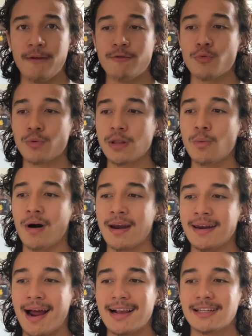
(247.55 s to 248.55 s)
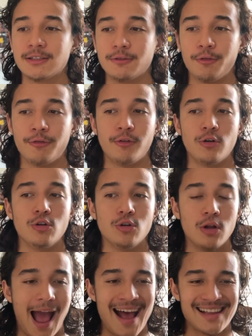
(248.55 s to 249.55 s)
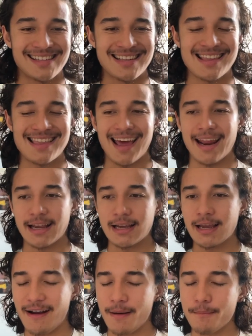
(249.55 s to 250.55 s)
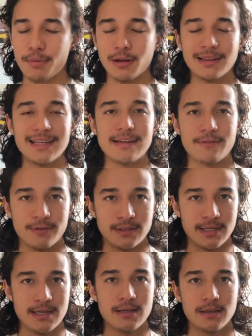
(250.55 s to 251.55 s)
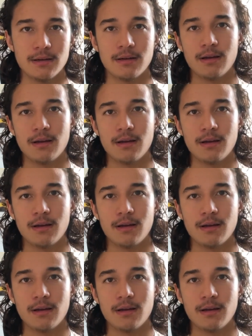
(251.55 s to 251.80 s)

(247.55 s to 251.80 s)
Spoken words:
If you really want a nice, full, aesthetic, complete physique,